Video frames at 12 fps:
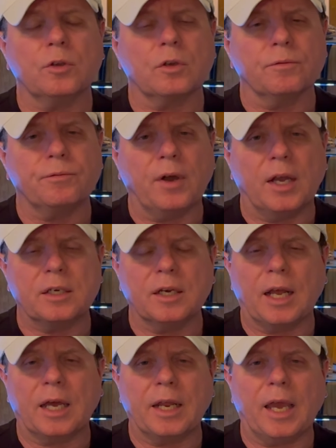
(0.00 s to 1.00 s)
you can find it
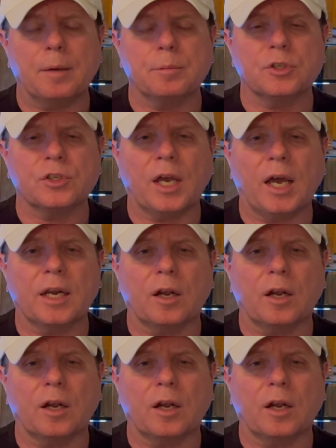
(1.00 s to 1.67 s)
on Amazon.